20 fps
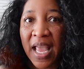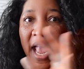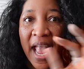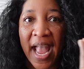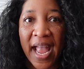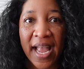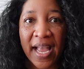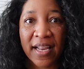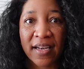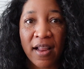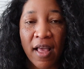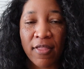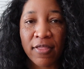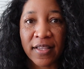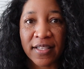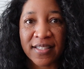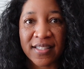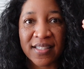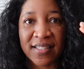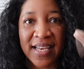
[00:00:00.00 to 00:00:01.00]
And
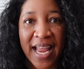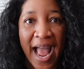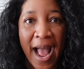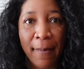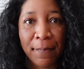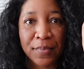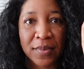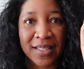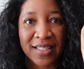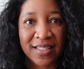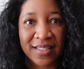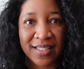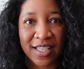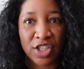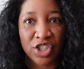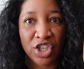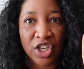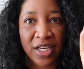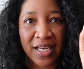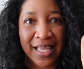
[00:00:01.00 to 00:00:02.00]
the snap
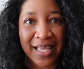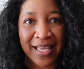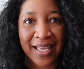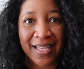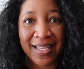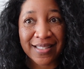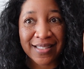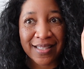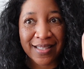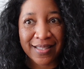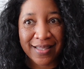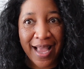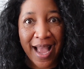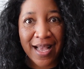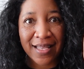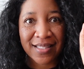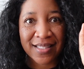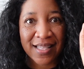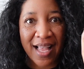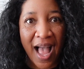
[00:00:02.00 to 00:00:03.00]
decision is,
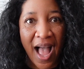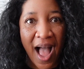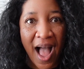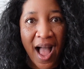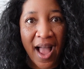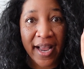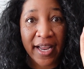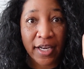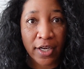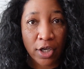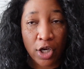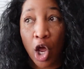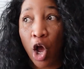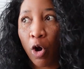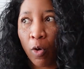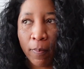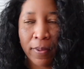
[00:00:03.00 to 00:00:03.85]
yes, I know.